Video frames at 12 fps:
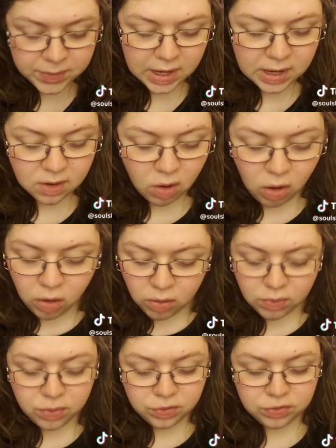And all
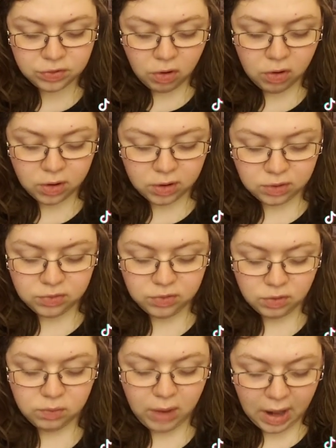of the stars
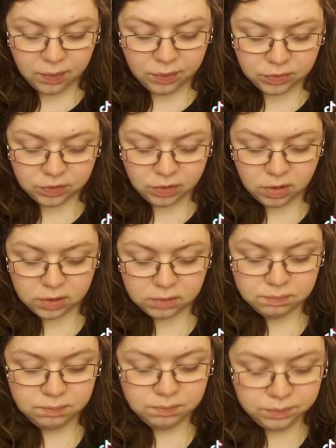around the Star
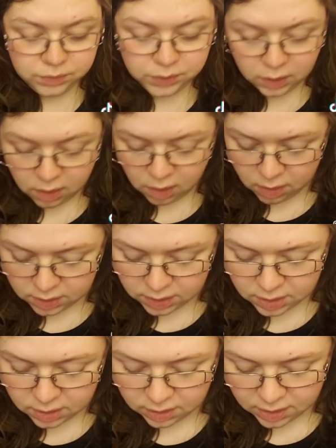card
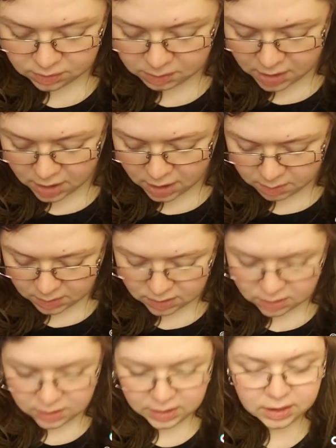here is making me
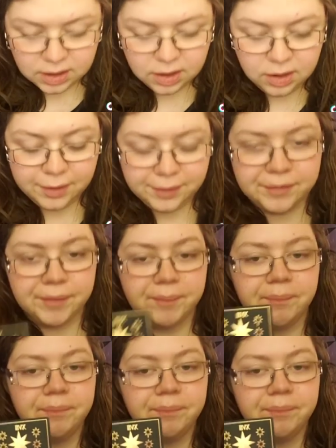think of,